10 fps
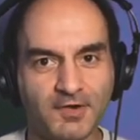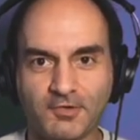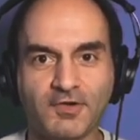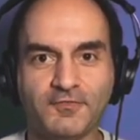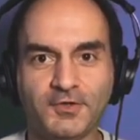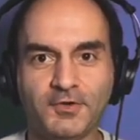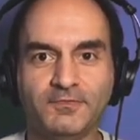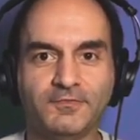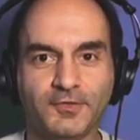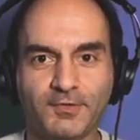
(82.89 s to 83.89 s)
Mark Ruffalo
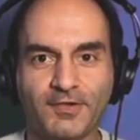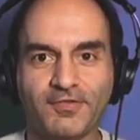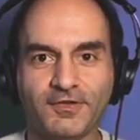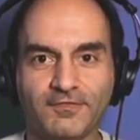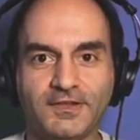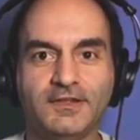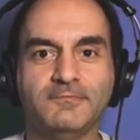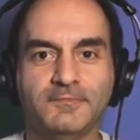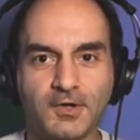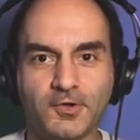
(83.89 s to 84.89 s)
for the rest of the
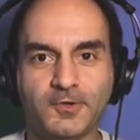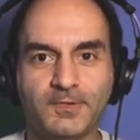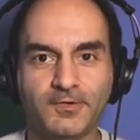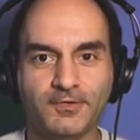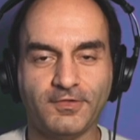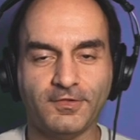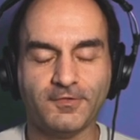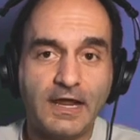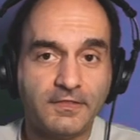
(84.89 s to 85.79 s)
Hulk appearances.